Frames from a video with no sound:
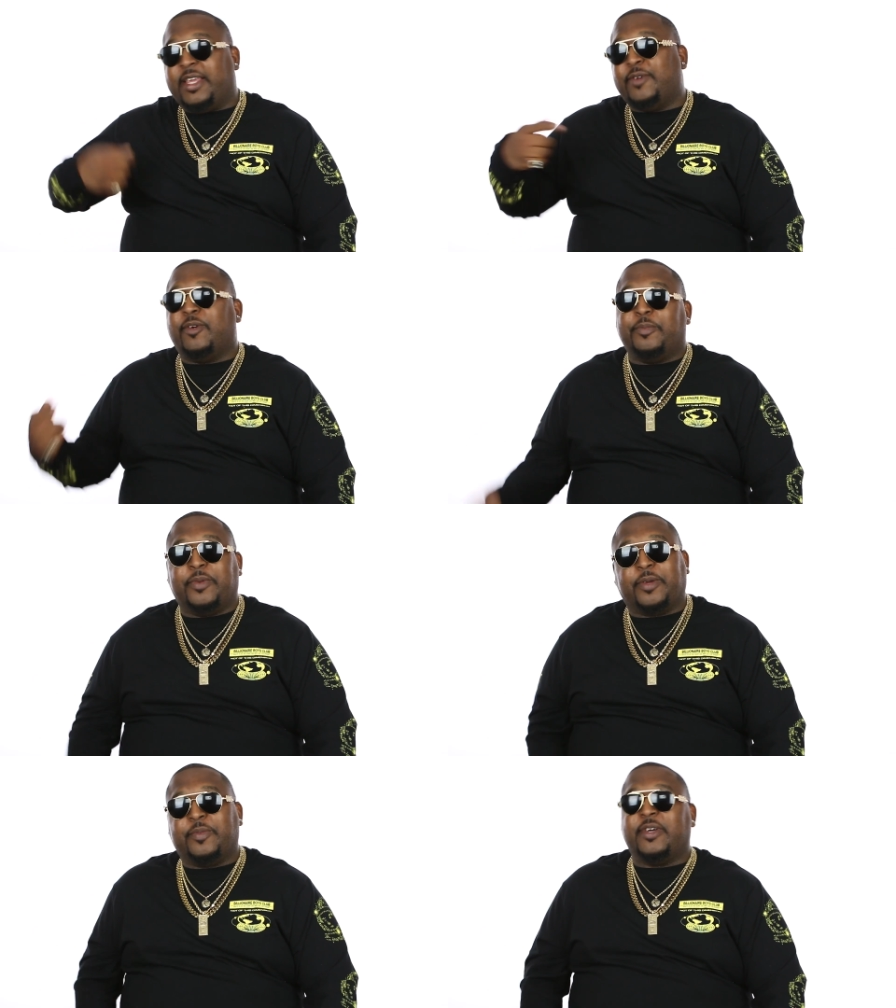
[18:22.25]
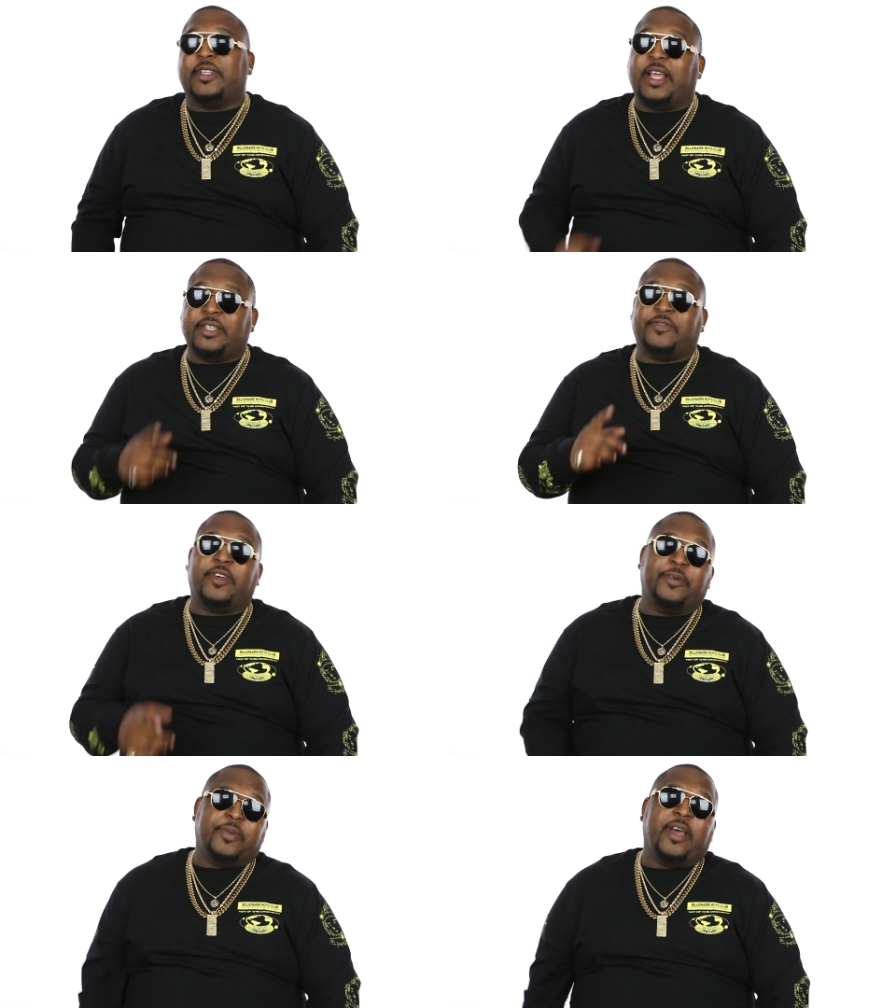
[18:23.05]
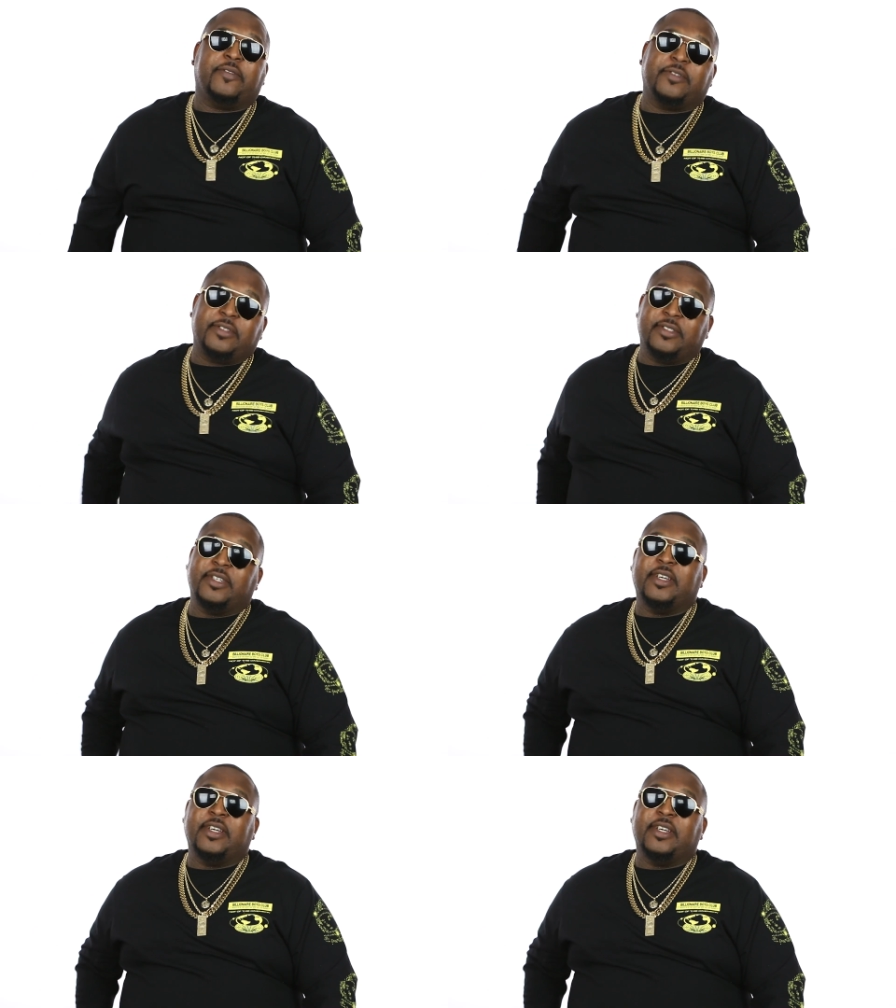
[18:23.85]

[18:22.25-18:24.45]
eat one big meal. That's very bad for you.